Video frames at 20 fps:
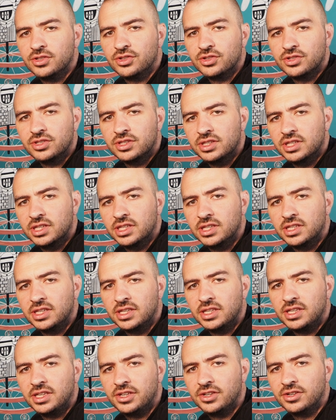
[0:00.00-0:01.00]
just
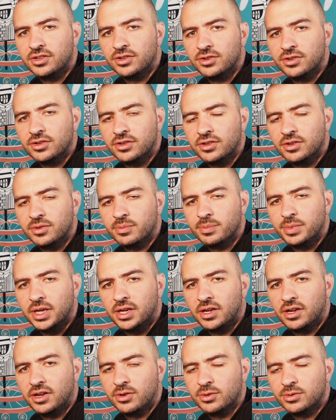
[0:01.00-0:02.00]
thinking here
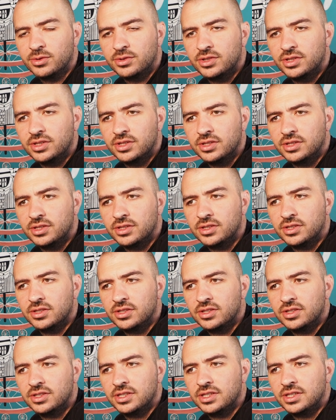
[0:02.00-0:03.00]
about
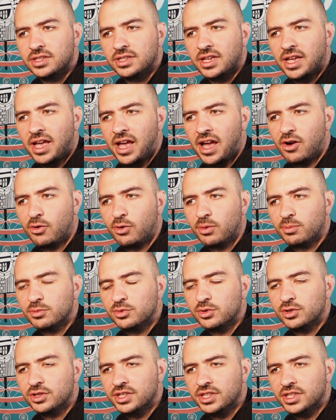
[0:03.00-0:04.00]
how I'm
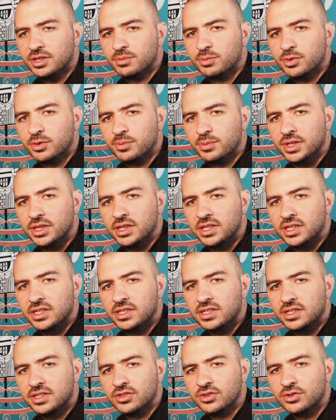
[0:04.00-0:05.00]
going to implement
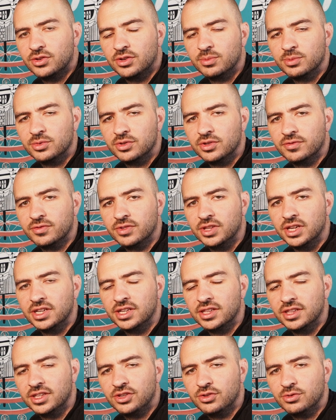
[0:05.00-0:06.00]
this in terms of
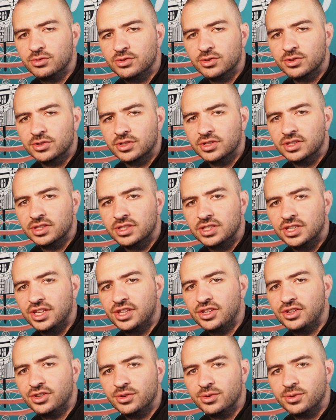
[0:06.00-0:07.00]
letting the user
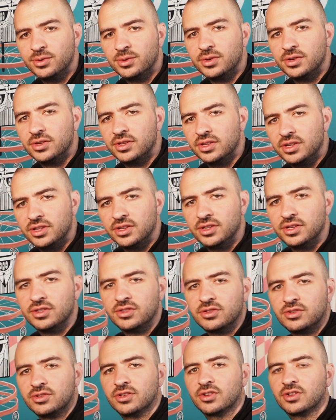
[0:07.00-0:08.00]
continue.
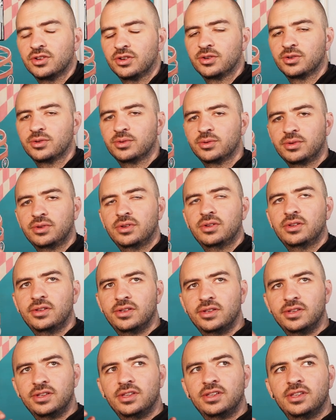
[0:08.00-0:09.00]
So
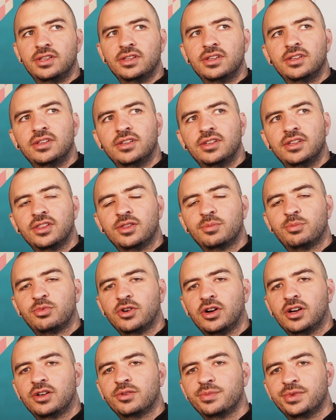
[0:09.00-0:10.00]
the
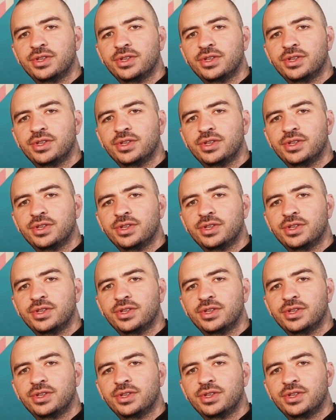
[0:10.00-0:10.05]
problem